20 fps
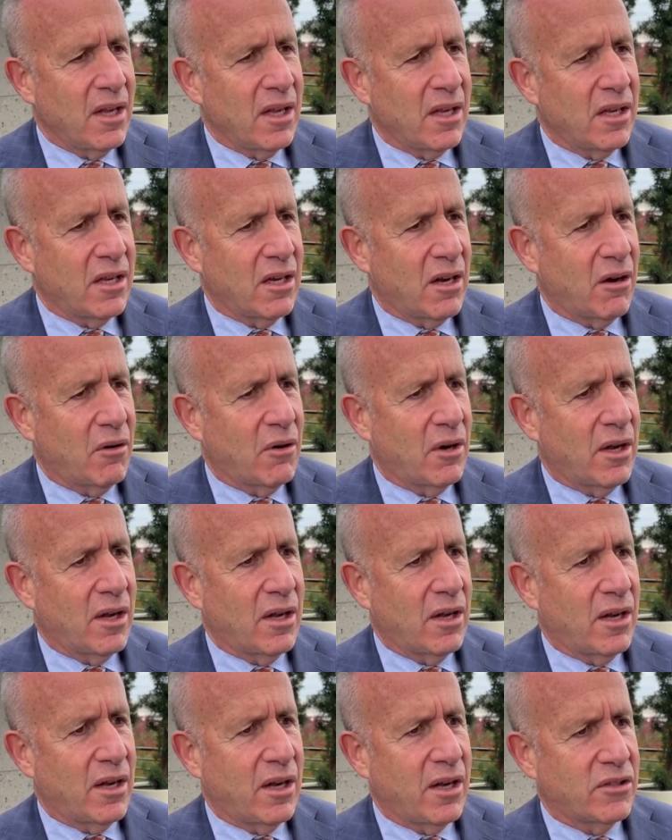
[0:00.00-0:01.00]
You know,
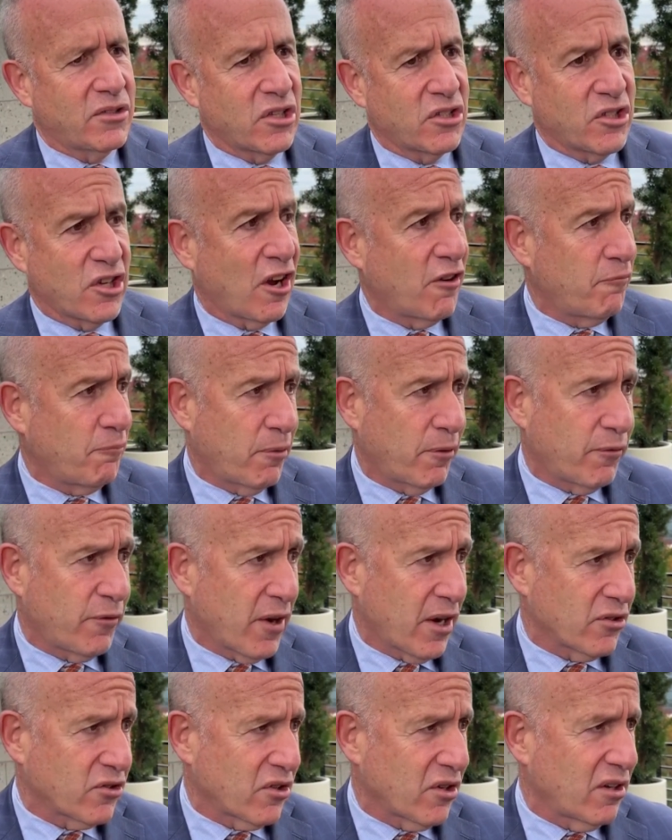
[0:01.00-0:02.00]
uh, it's a tough
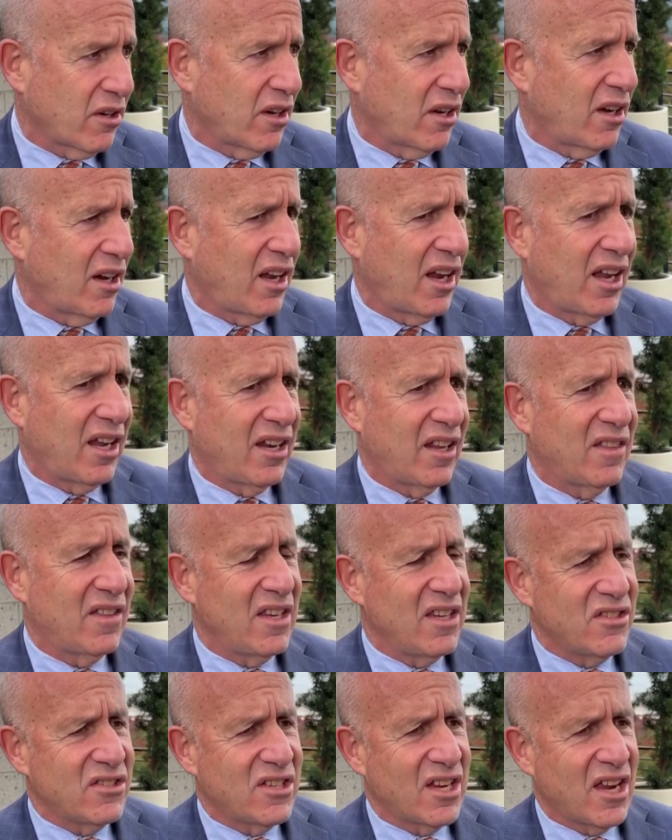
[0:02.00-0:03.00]
profession, and, and, in
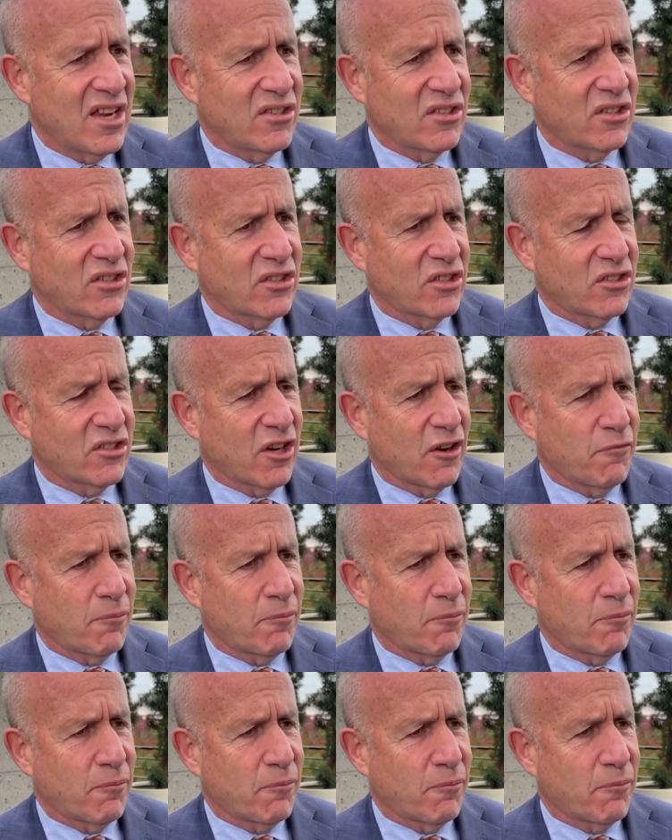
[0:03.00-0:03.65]
these days, it's a tough